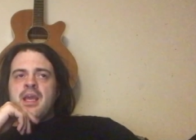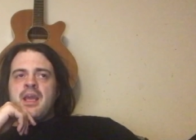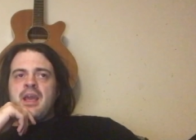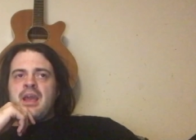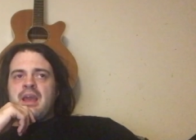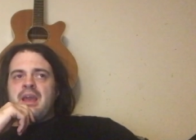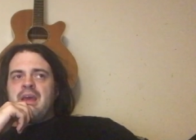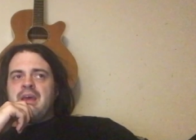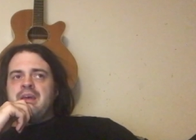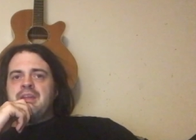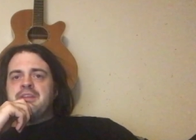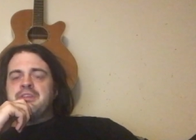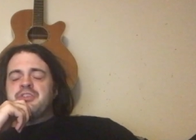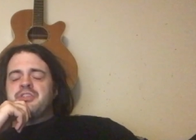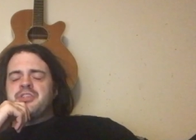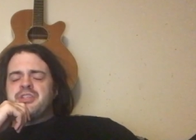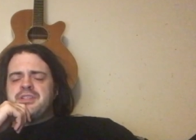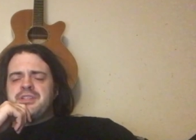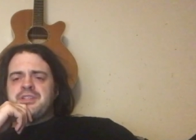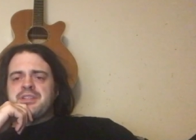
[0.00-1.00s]
and
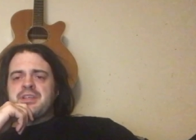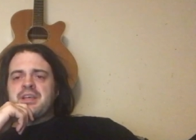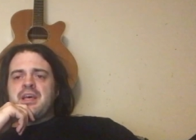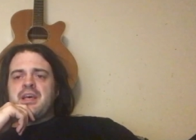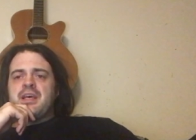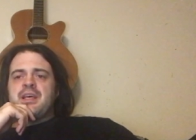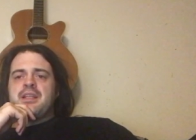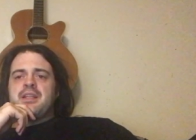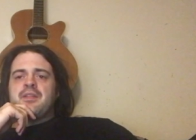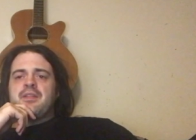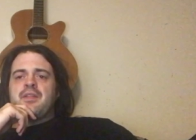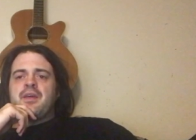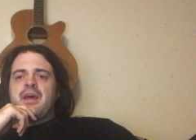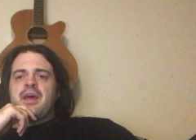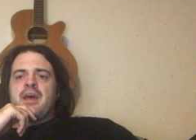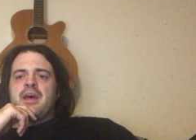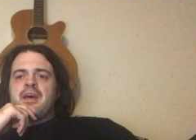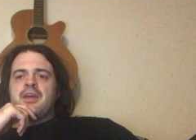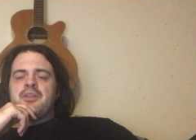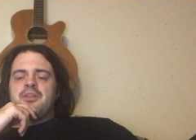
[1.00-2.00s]
she said
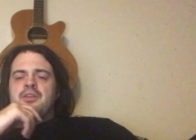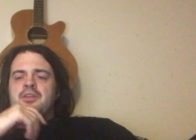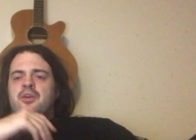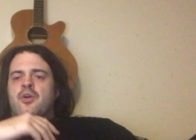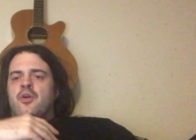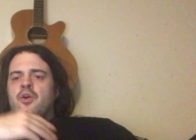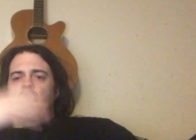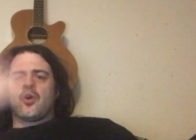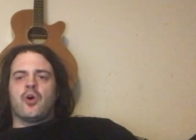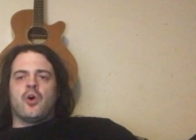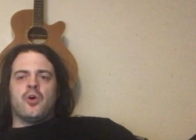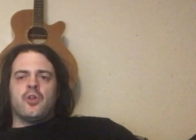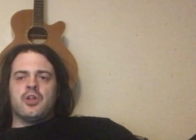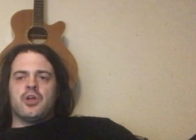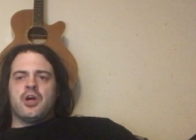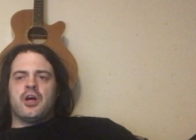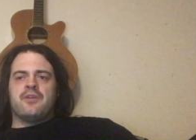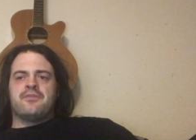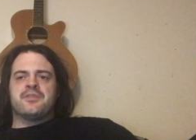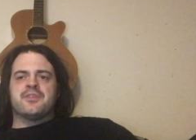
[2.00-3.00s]
that you know her whole
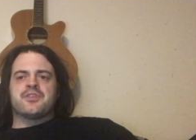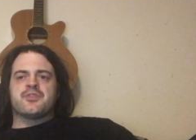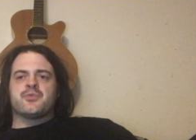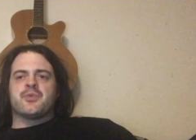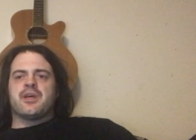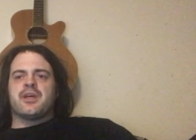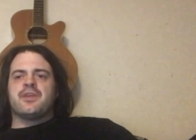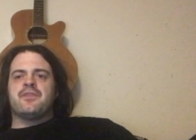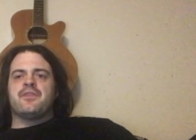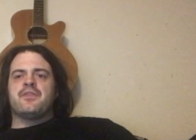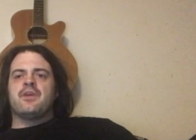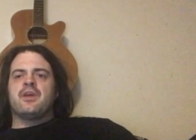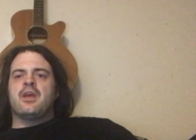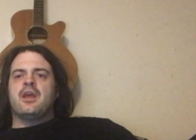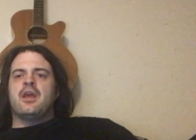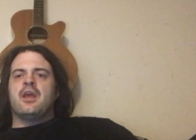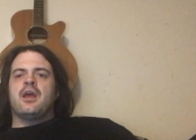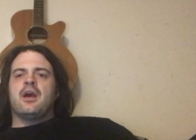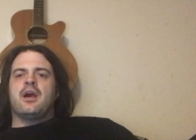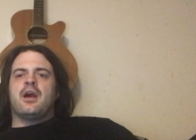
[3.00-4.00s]
office went.
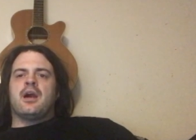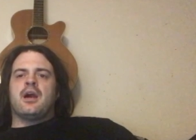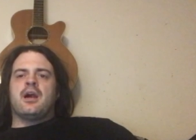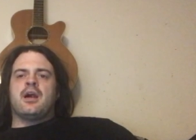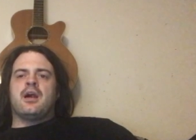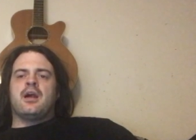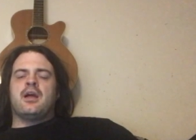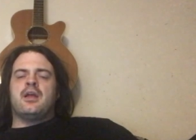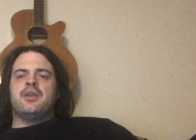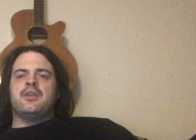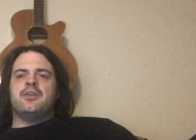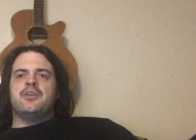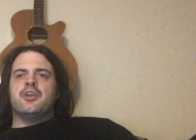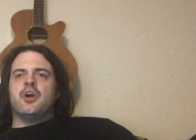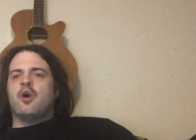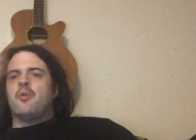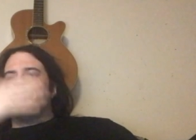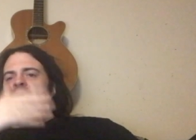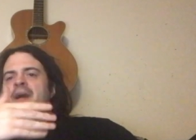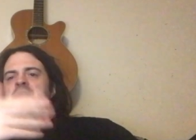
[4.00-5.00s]
Uh,
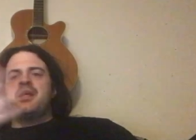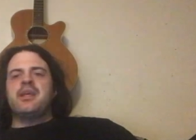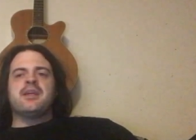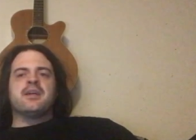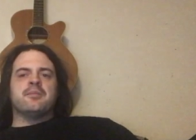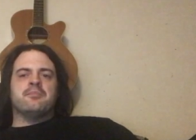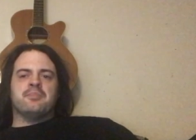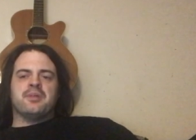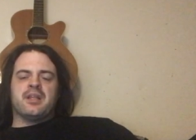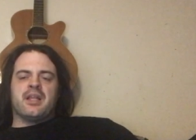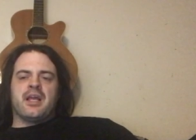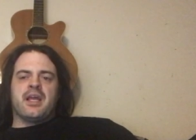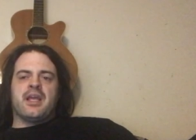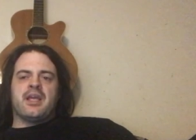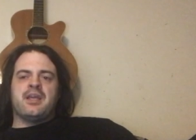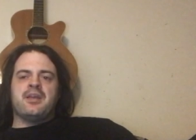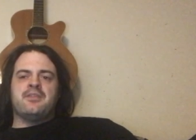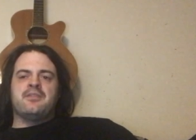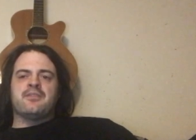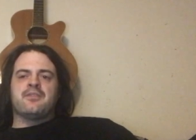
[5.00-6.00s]
nobody
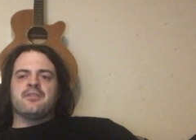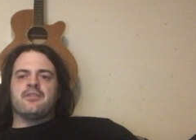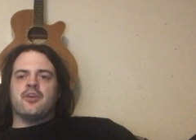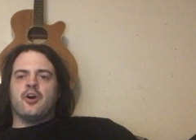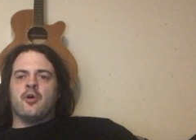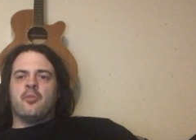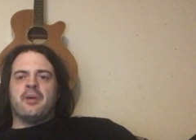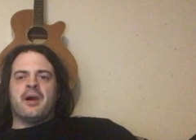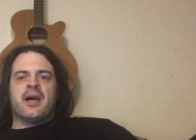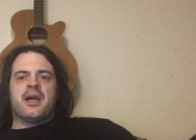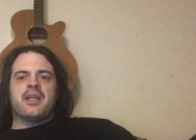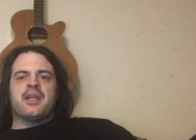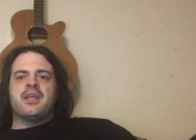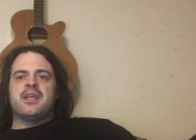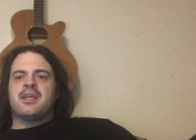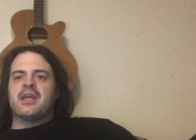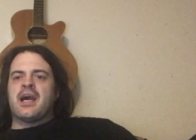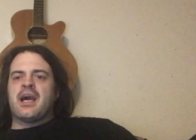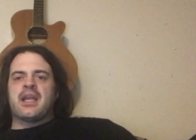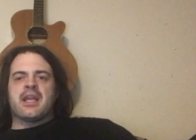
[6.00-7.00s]
complained, nobody
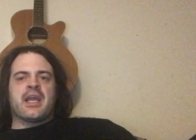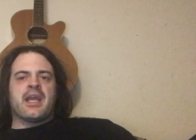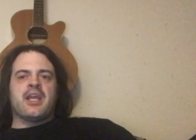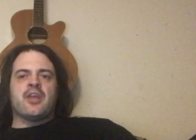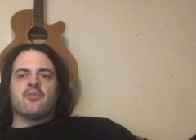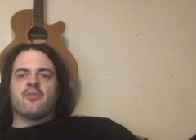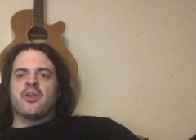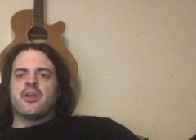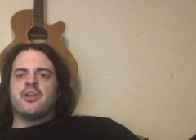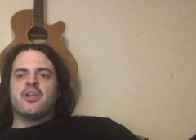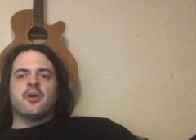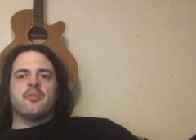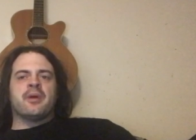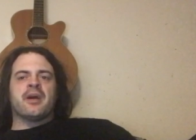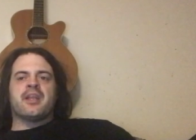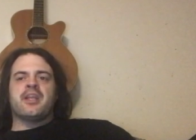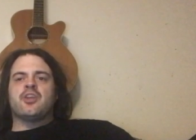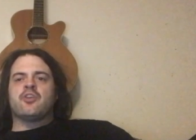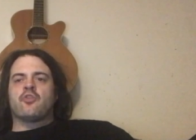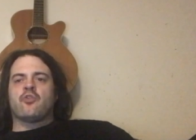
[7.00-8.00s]
got angry,
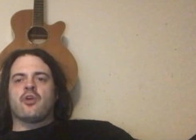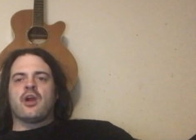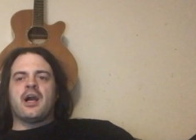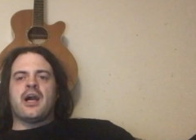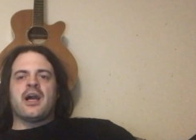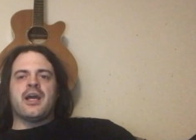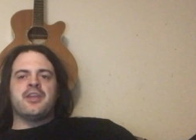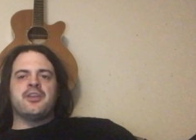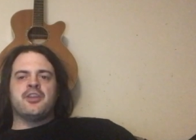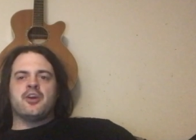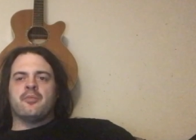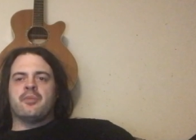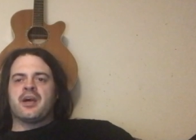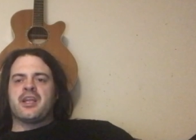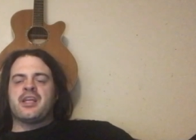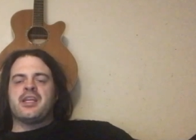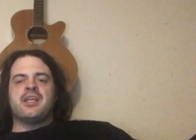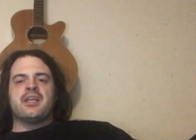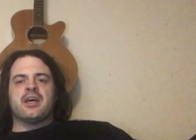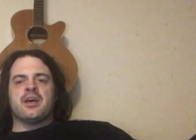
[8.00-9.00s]
nobody cried,
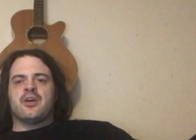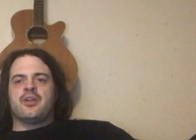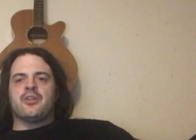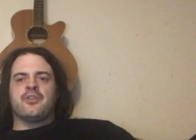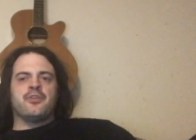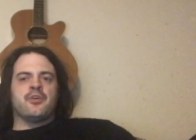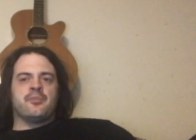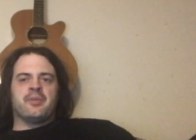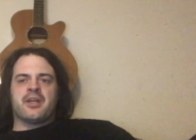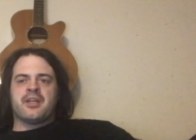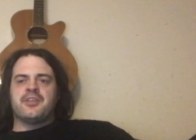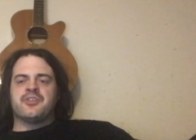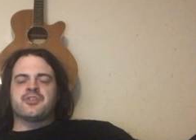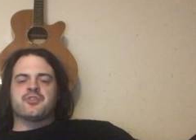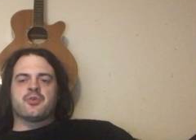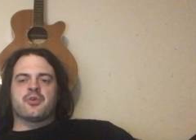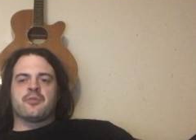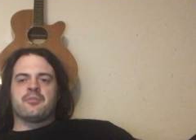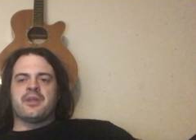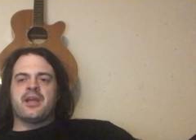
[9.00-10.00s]
nobody yelled, nobody
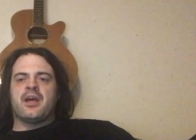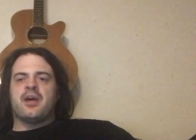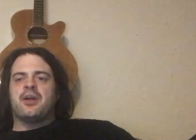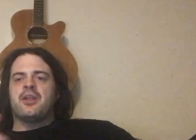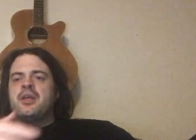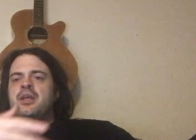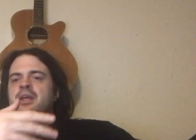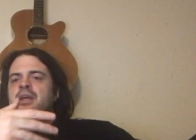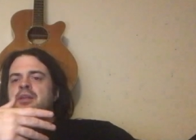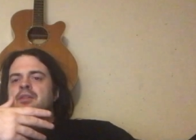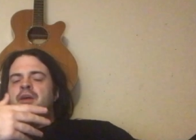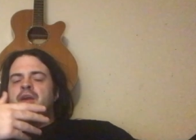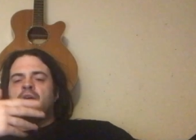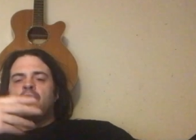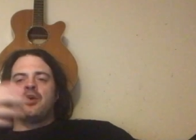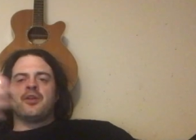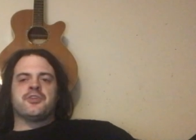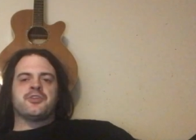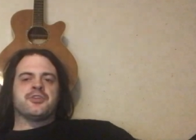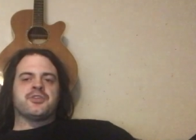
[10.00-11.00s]
stormed out. They
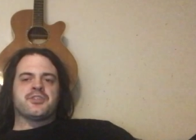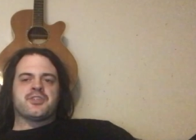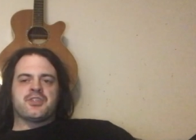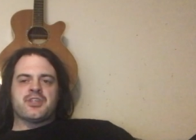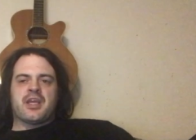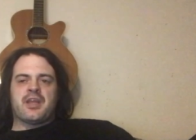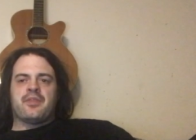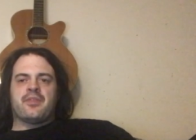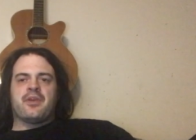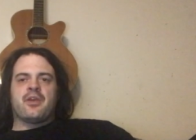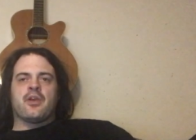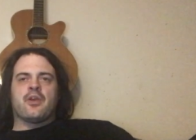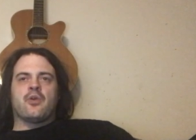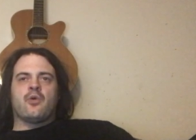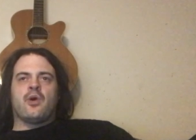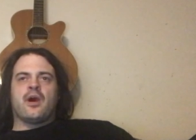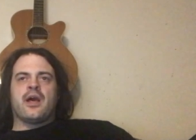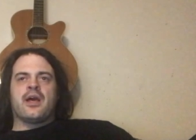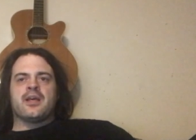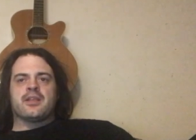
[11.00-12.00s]
all just sat there
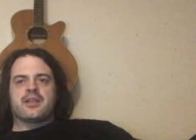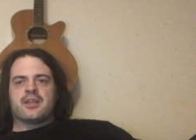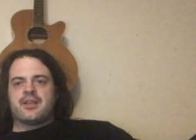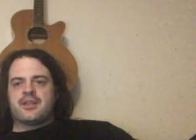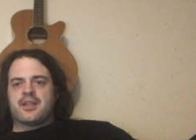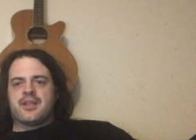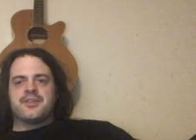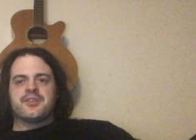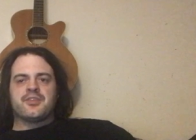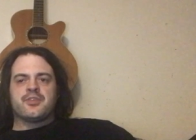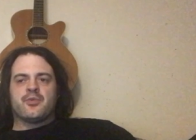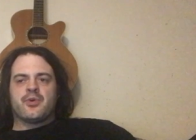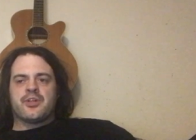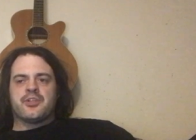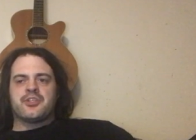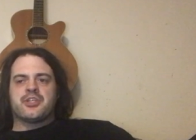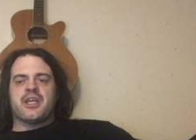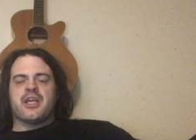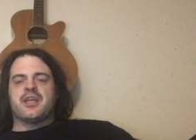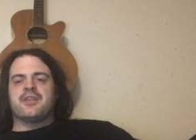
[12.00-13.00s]
quietly, listened to what
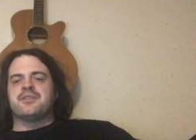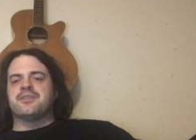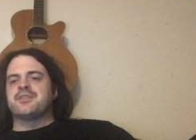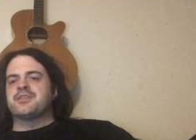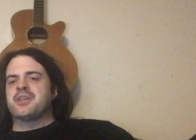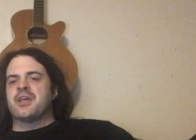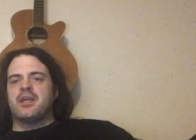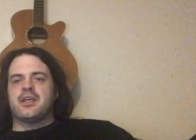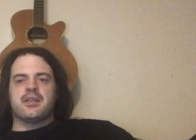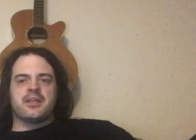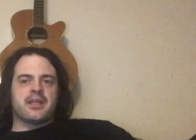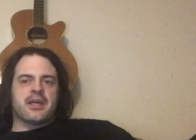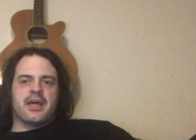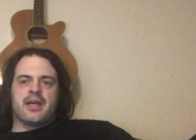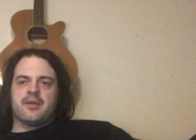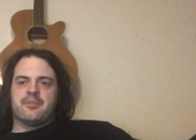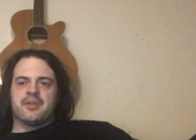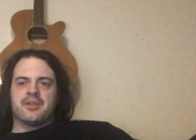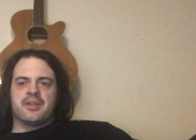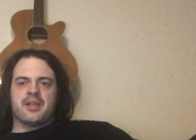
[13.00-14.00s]
she had to say, and got
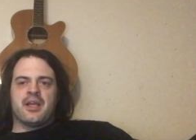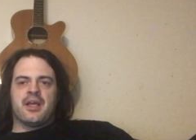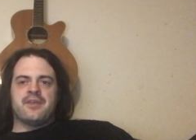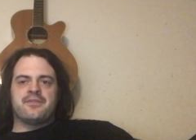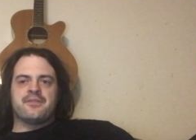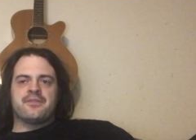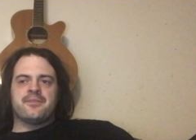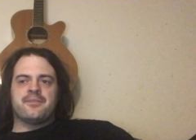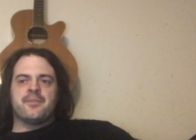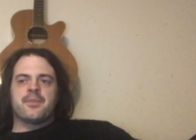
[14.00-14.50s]
up and left.